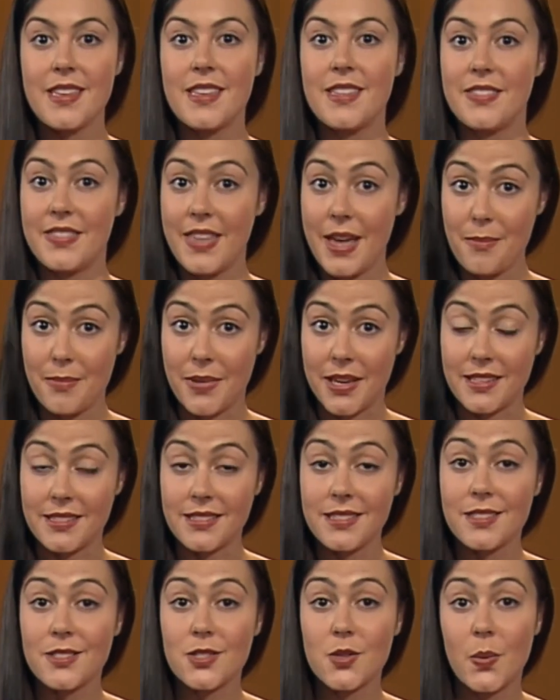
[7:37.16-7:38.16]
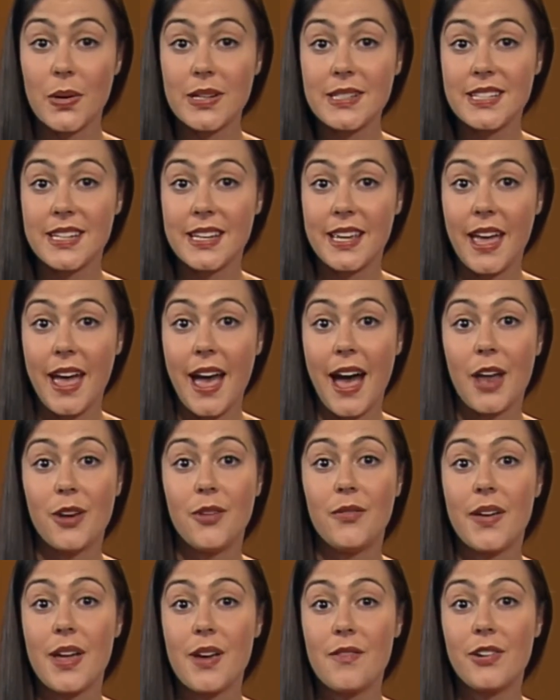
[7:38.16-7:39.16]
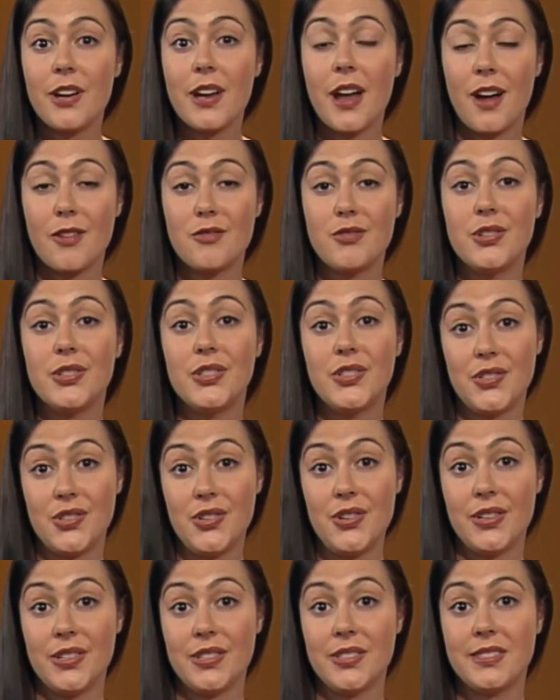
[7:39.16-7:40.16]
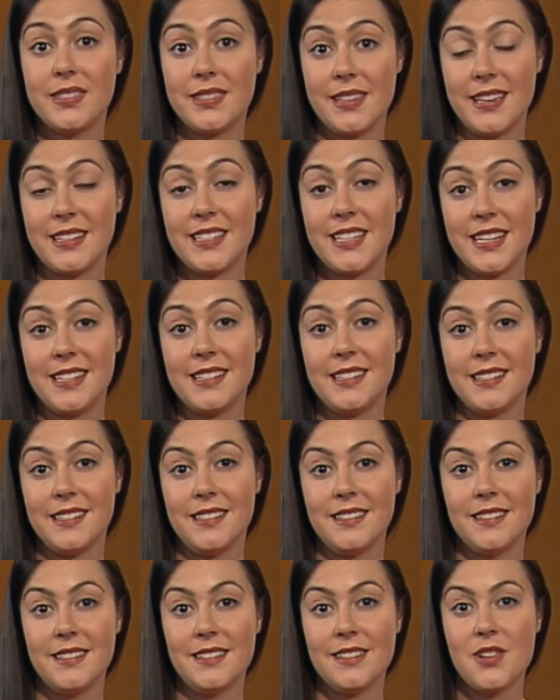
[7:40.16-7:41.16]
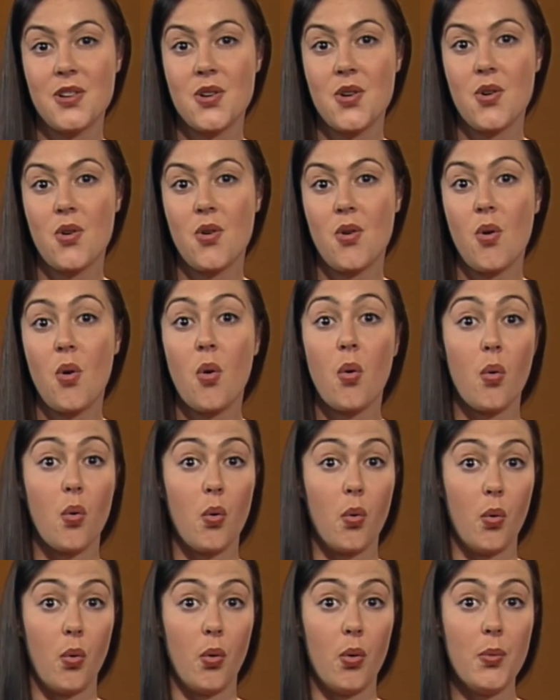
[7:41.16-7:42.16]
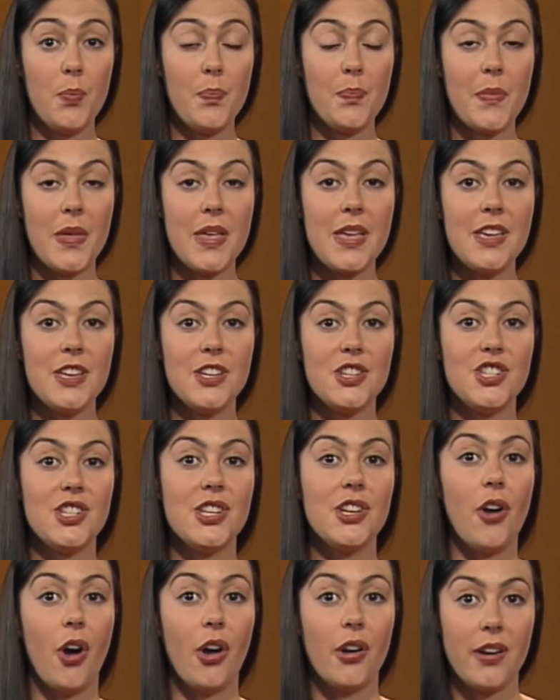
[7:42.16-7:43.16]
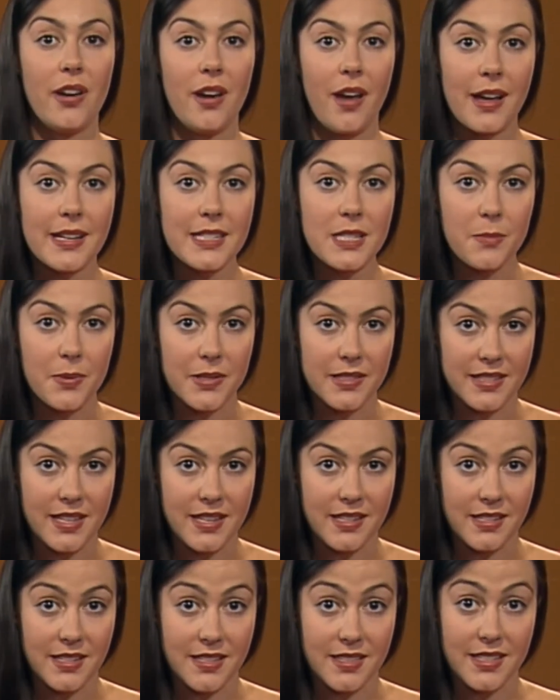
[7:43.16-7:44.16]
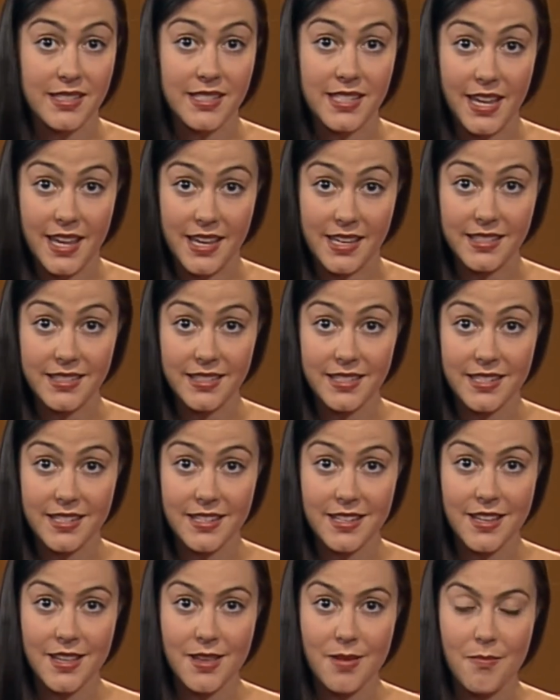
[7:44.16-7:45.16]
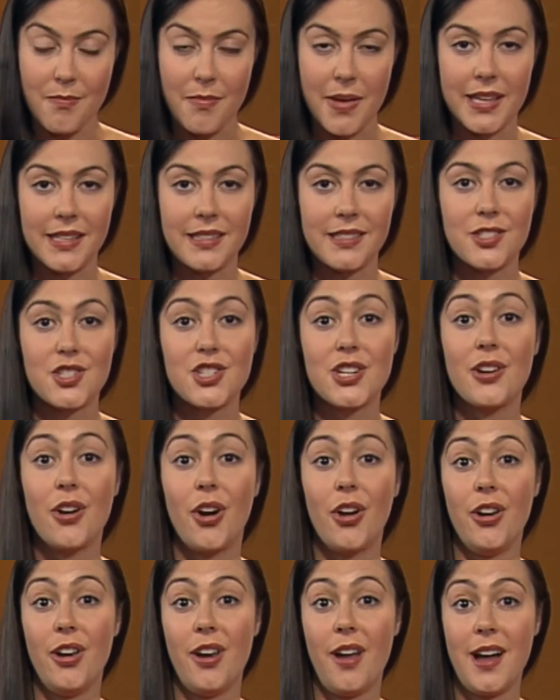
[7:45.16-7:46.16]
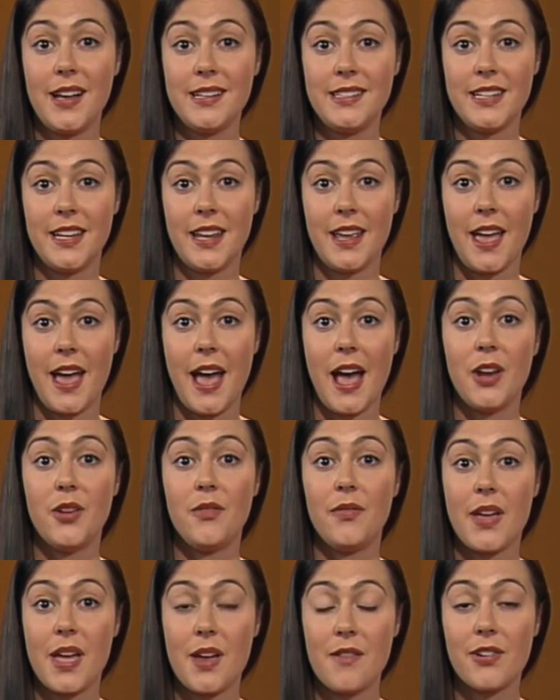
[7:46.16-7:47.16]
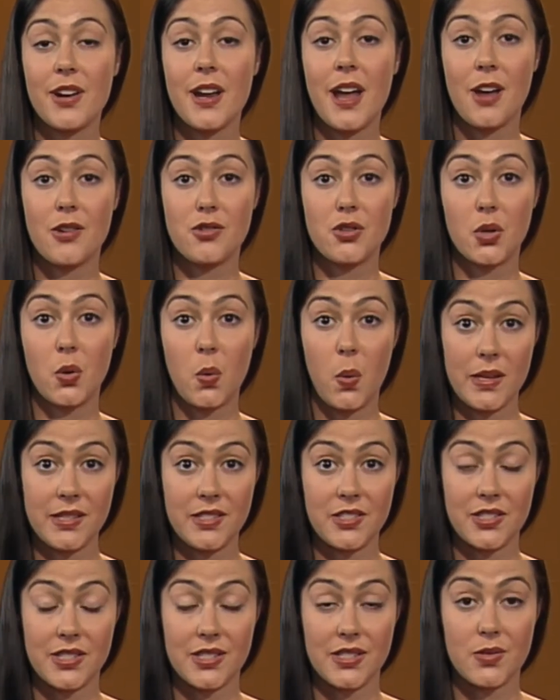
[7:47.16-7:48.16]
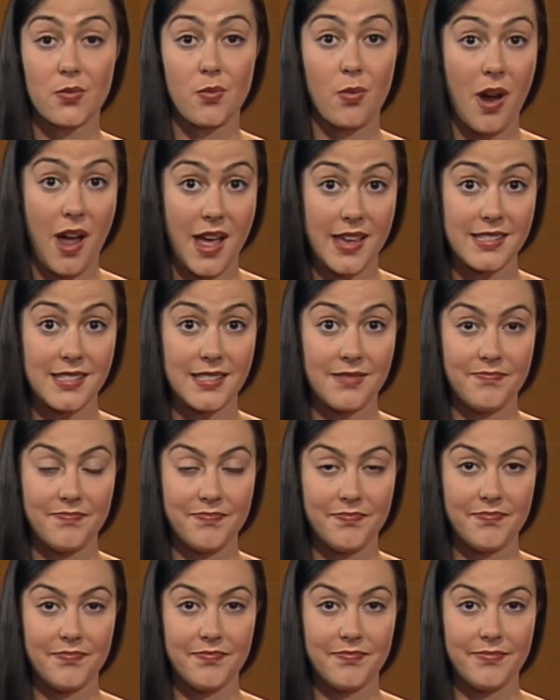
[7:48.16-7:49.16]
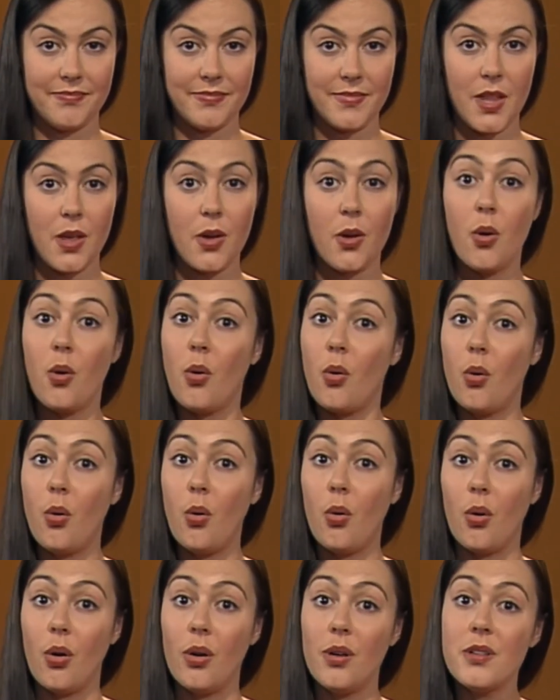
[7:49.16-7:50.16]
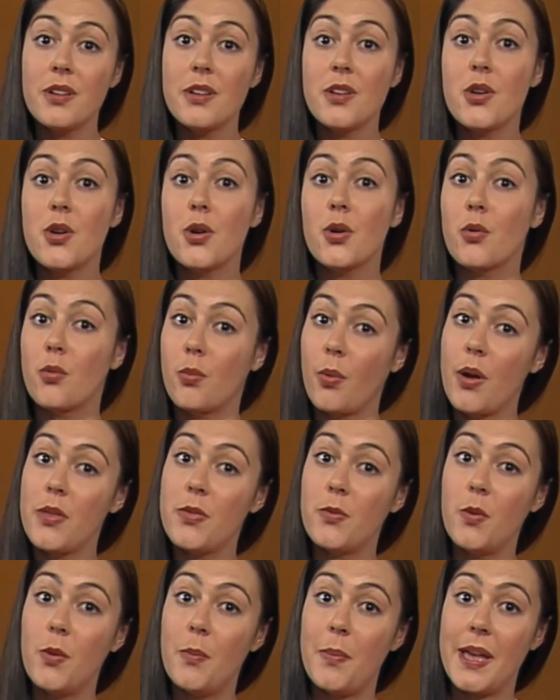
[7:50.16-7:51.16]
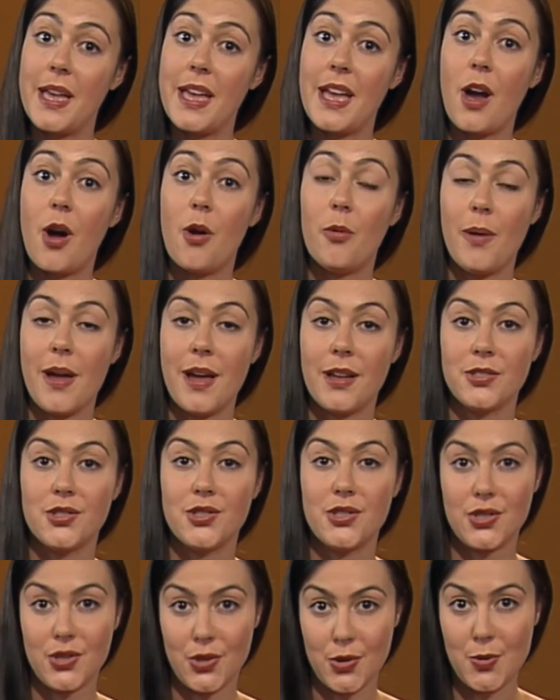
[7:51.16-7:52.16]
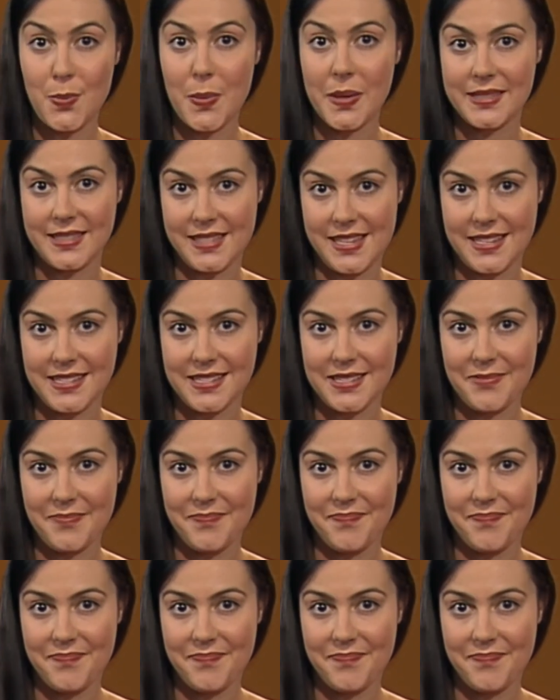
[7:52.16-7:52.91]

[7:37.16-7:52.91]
That means 20 out of every 100 students attended. Or, she got 90% in the test means she got 90 out of every 100 questions right. Or, growth will be around 2%.